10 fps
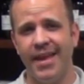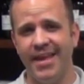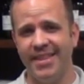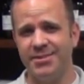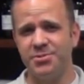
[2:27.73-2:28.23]

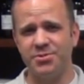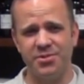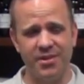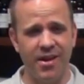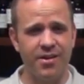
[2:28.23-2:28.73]
And this was
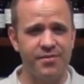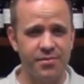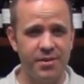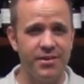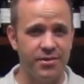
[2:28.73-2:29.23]
really hard for
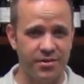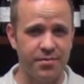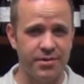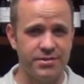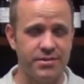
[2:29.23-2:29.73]
me to learn
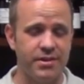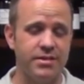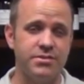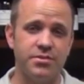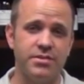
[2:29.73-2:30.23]
personally,
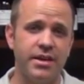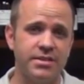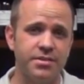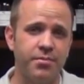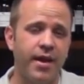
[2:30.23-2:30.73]
and so it
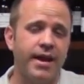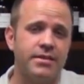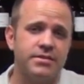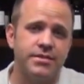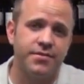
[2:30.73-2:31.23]
takes some
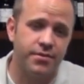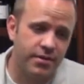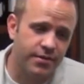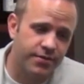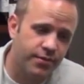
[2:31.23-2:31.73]
practice.
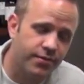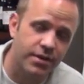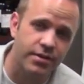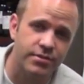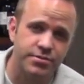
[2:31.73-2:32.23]
In a few
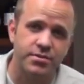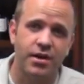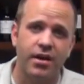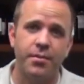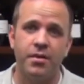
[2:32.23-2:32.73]
videos, we'll
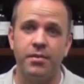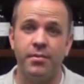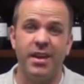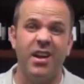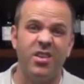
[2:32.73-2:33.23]
talk about
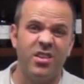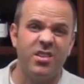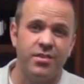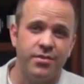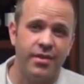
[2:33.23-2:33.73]
maybe how you
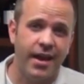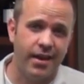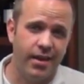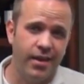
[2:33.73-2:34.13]
can do that.